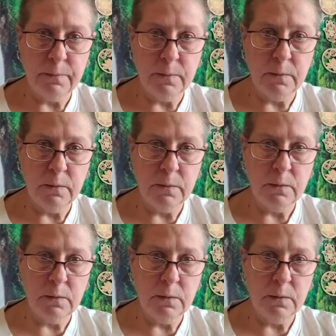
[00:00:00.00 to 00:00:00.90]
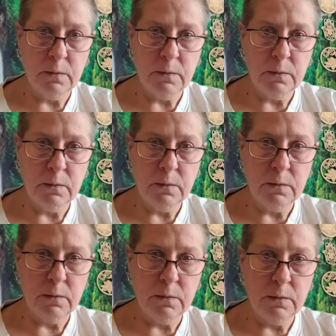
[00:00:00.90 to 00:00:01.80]

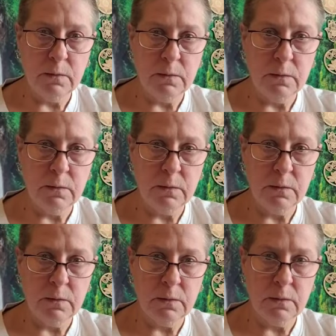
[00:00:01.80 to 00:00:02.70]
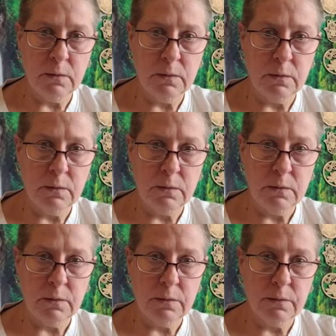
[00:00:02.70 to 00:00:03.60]

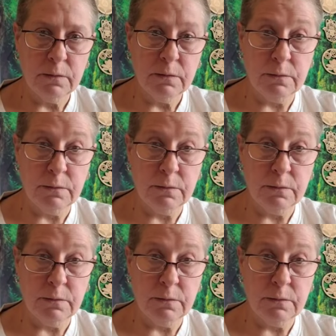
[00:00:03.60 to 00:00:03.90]
Nothing is said.